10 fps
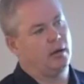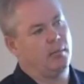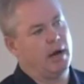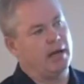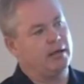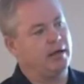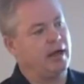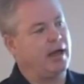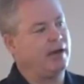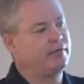1.5
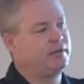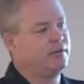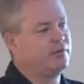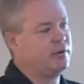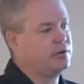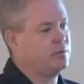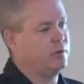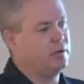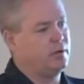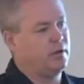miles difference
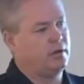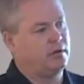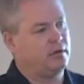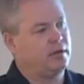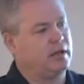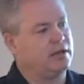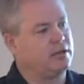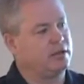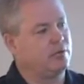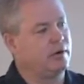with the
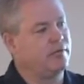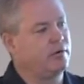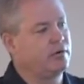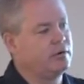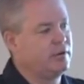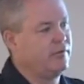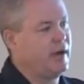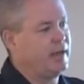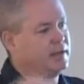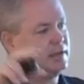Tennessee River
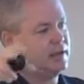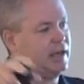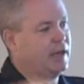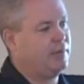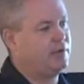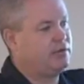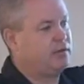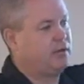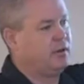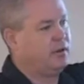dividing the campus
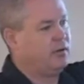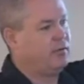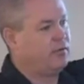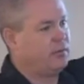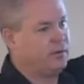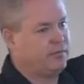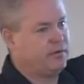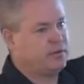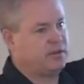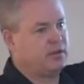from the
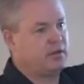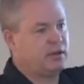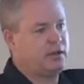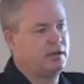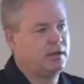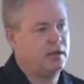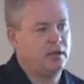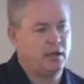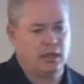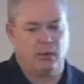facility.
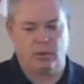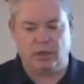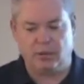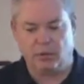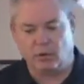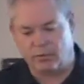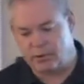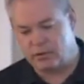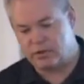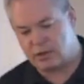And when he went over
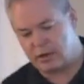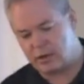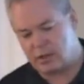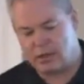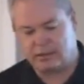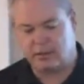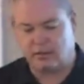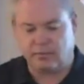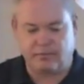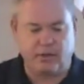there and started
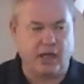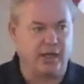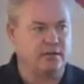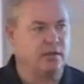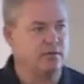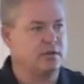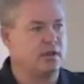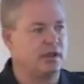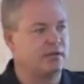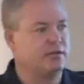collecting flies, he was
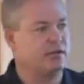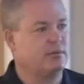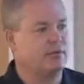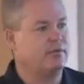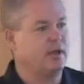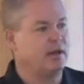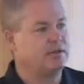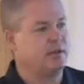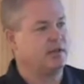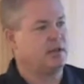collecting some of the
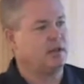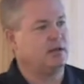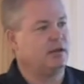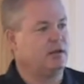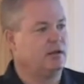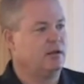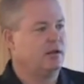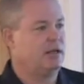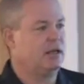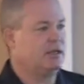flies that he
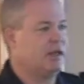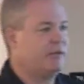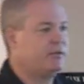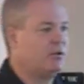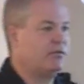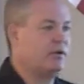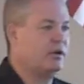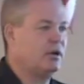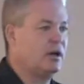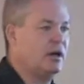had left over
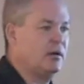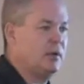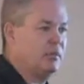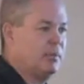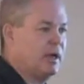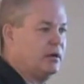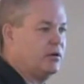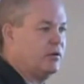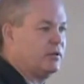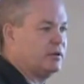at, and
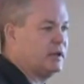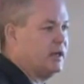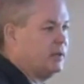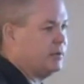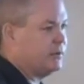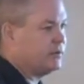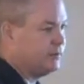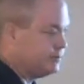painted over at the campus.